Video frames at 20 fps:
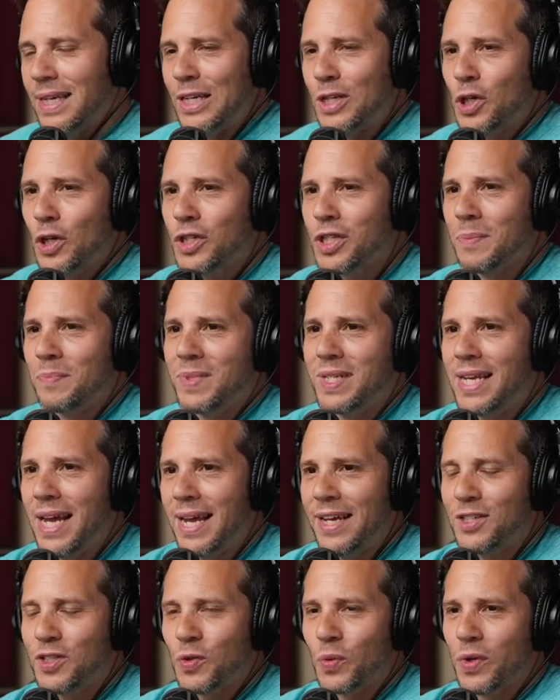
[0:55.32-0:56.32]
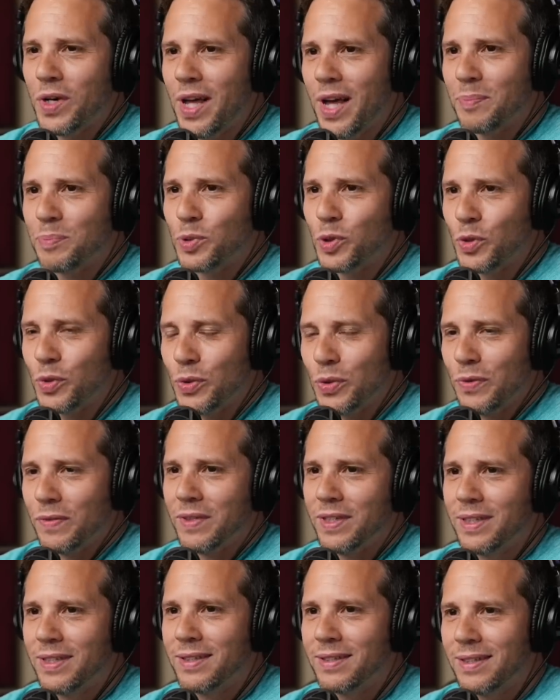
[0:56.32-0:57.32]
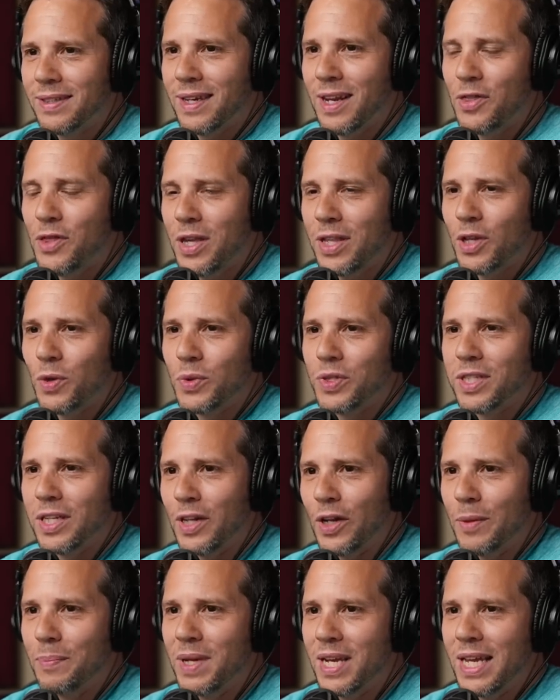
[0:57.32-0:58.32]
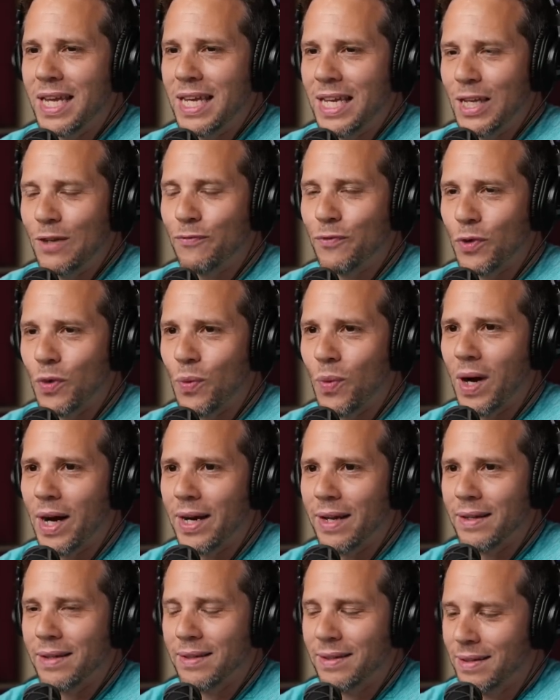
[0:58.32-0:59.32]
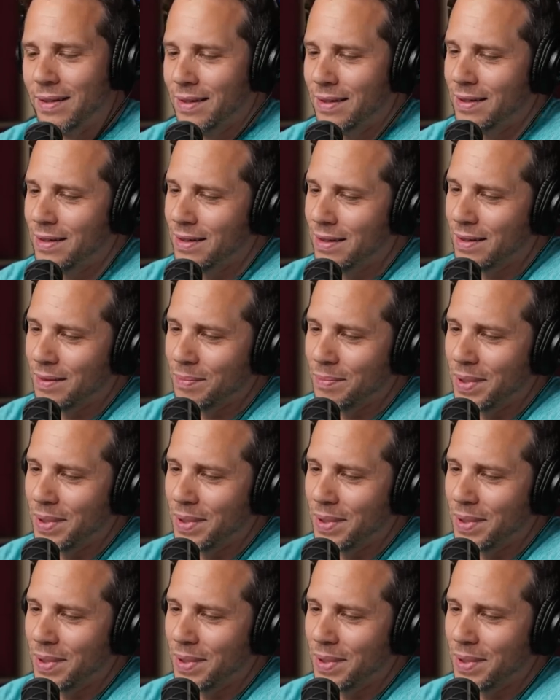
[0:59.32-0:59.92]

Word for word: he took some dates that were not approved, and I think there oh. was a oh. little bit of heat for a while. Oh,